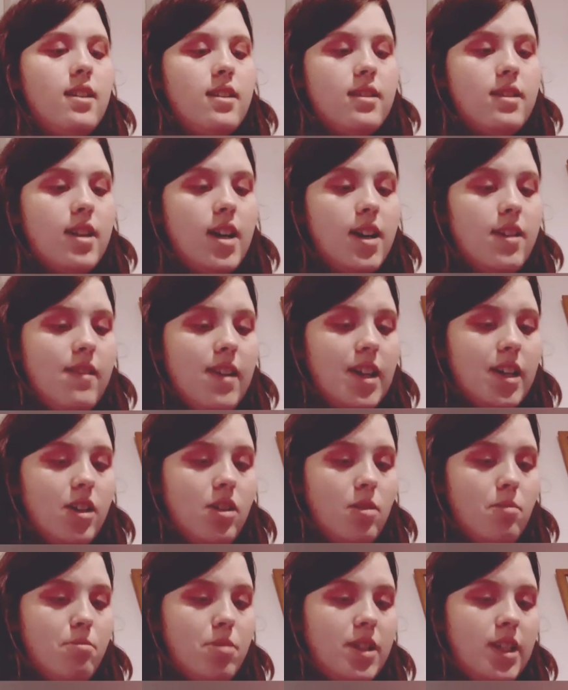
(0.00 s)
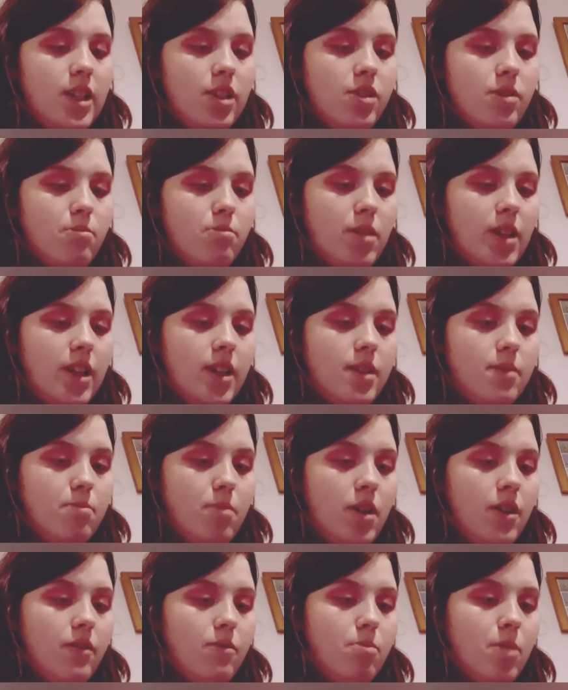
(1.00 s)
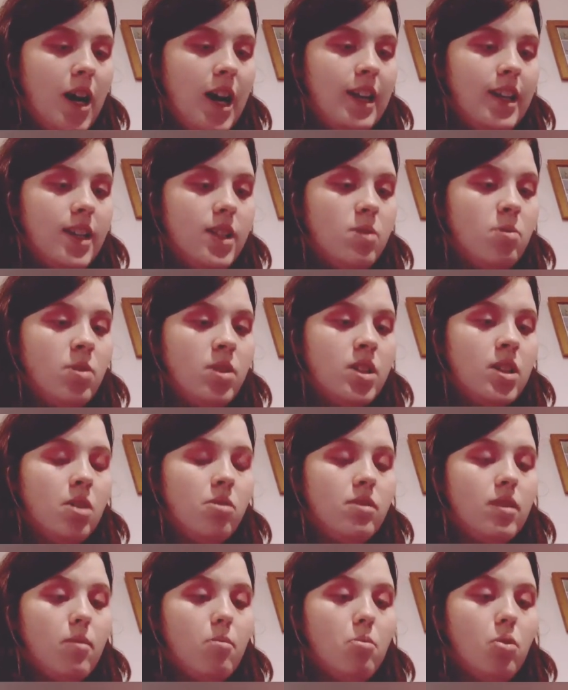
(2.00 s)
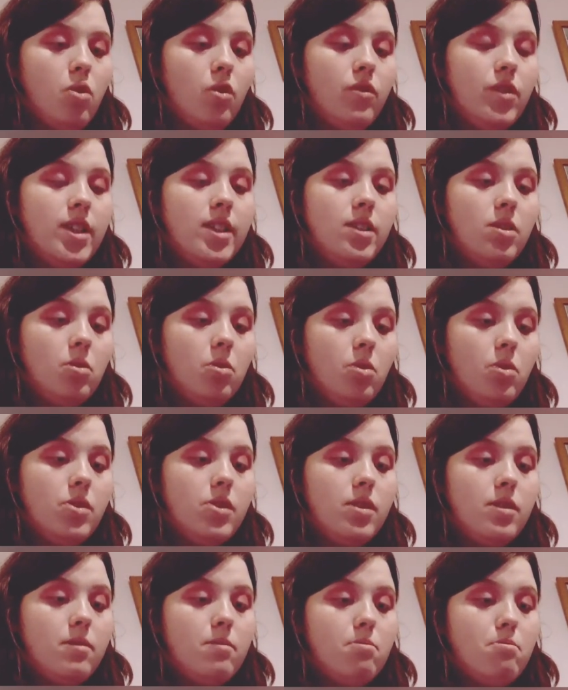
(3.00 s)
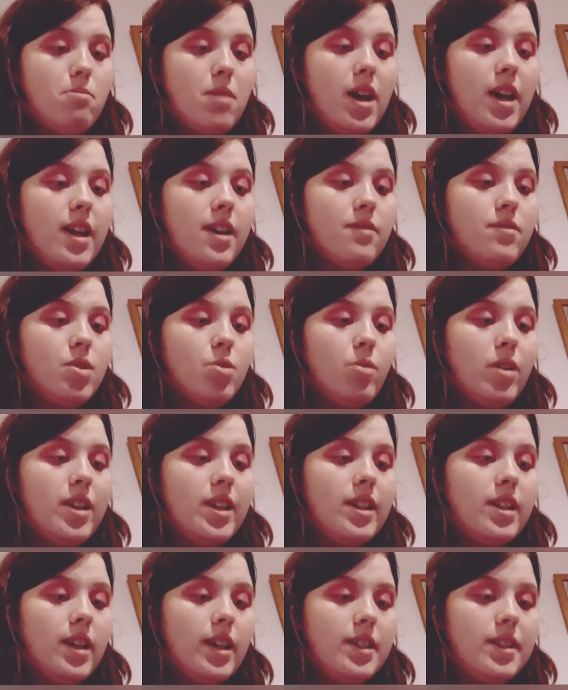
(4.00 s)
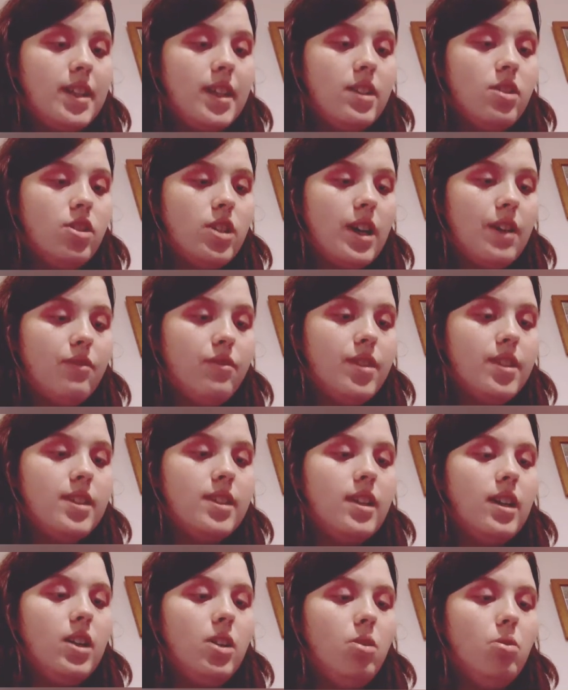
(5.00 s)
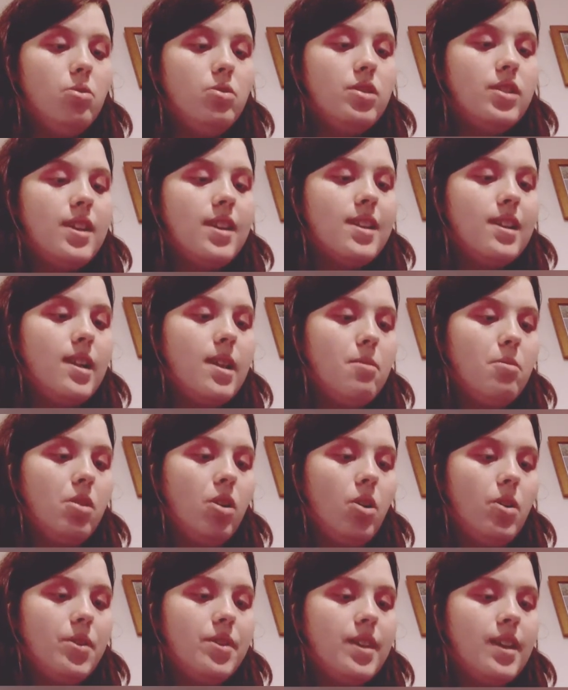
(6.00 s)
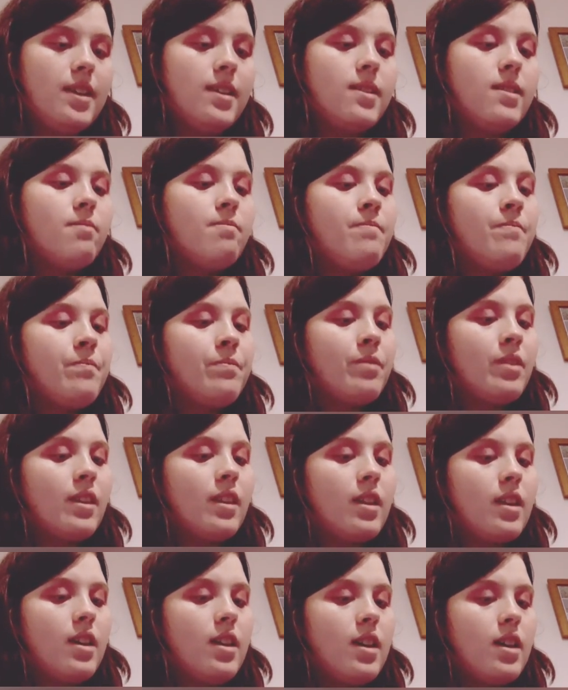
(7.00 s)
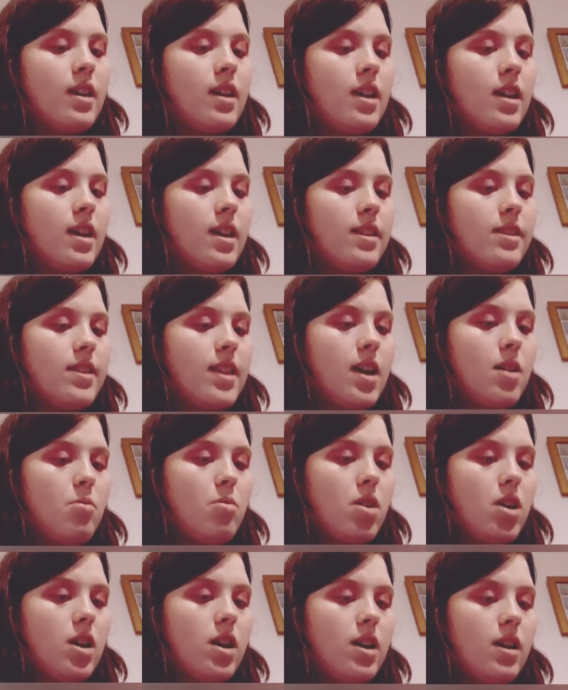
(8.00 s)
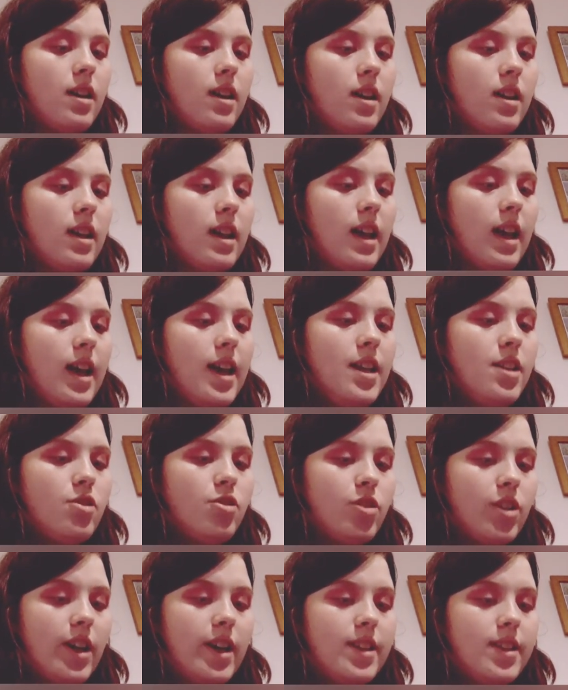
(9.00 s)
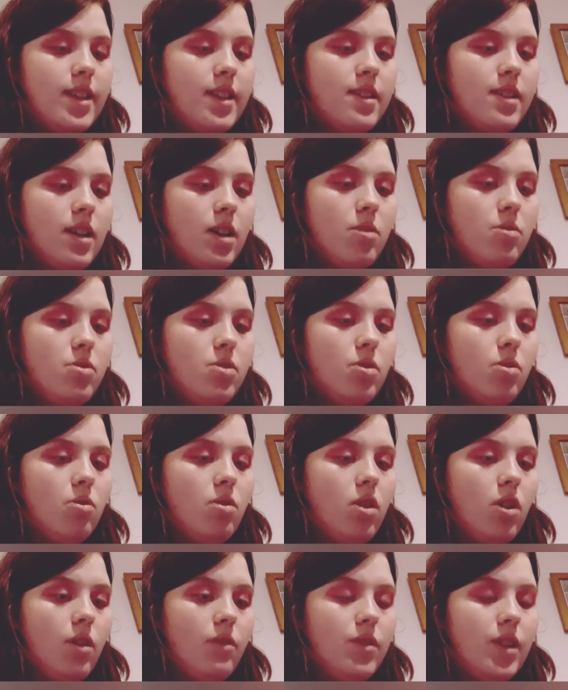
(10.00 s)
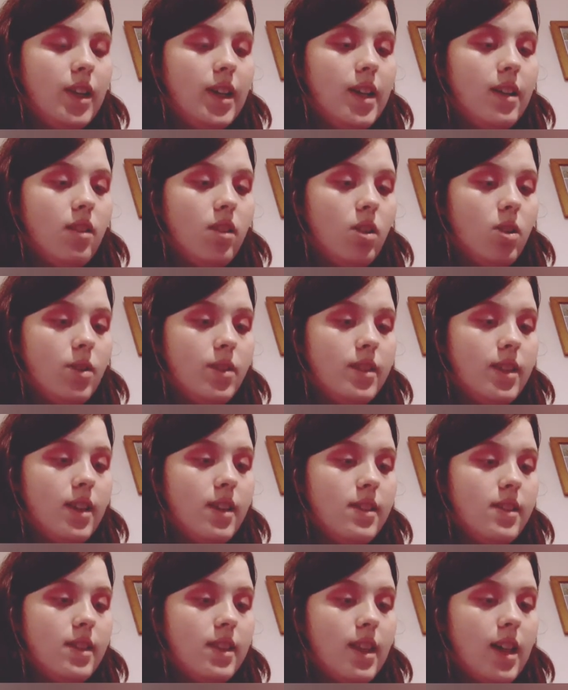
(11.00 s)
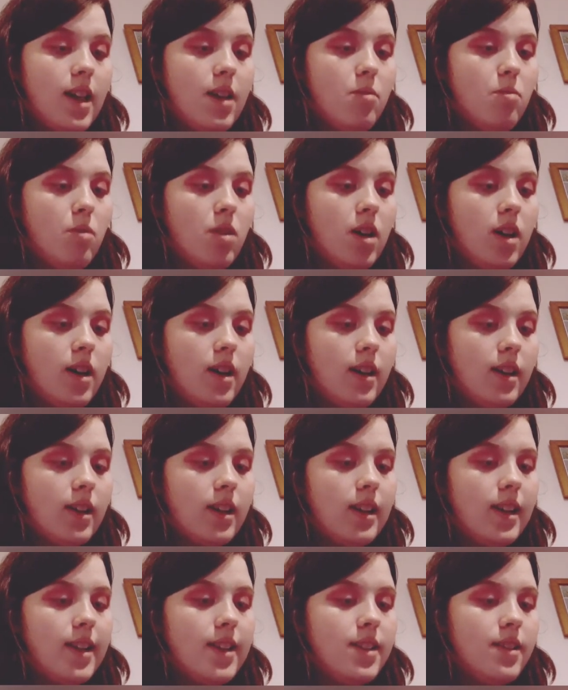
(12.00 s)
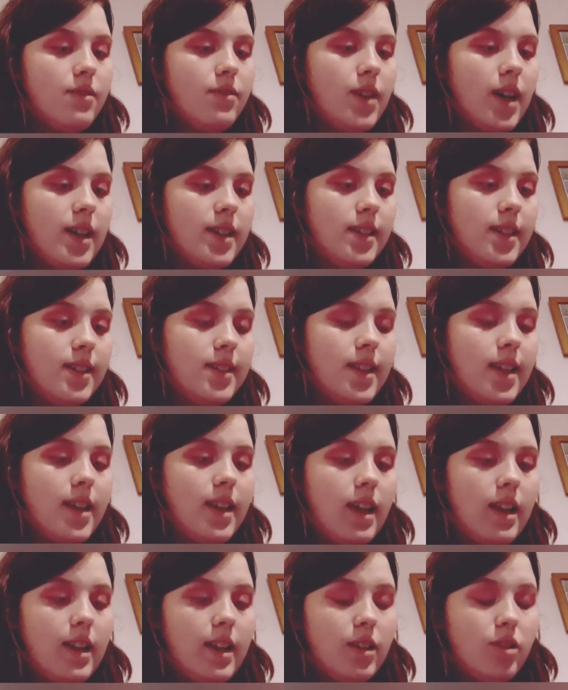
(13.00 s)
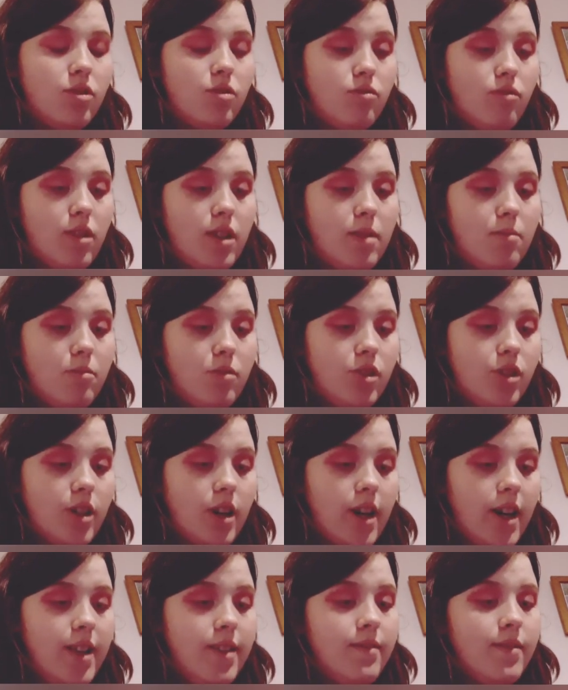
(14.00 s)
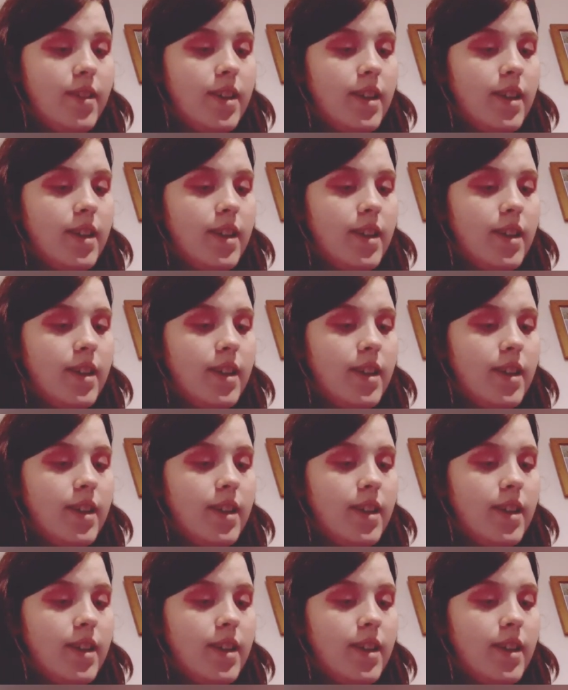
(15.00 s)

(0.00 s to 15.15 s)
Direct competition because both palettes were sold in Morphe stores. May of 2019, Jeffery Star launched his lip glosses. There were 8 shades in total of the lip glosses. They were Glitter Fantasy and Extreme Shine.